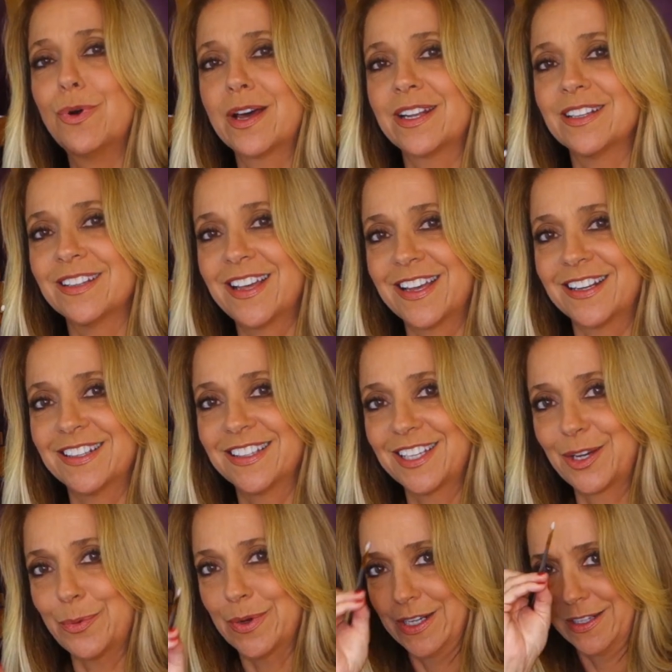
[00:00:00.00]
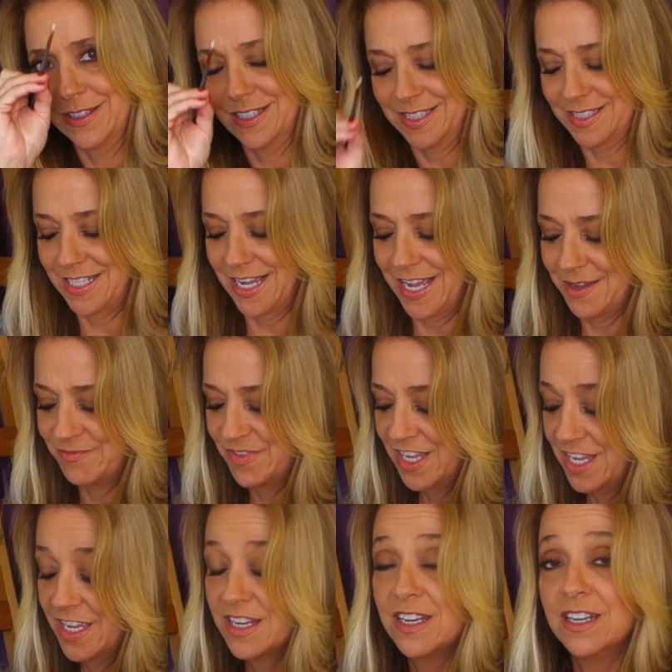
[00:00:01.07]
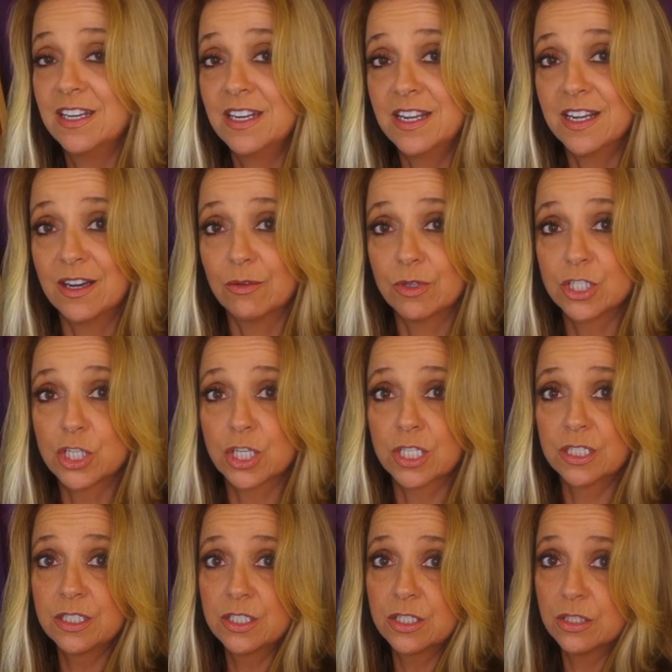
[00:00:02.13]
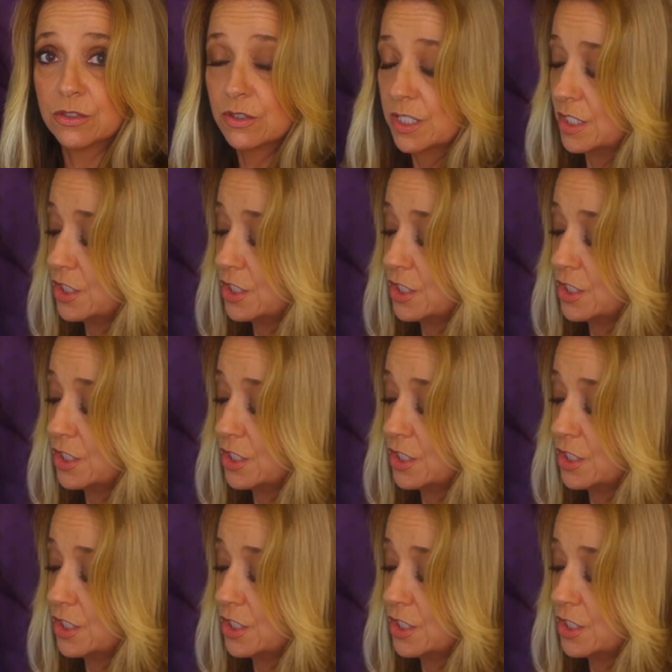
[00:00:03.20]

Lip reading: want a lot of liquid on this guy. Now, what you're gonna do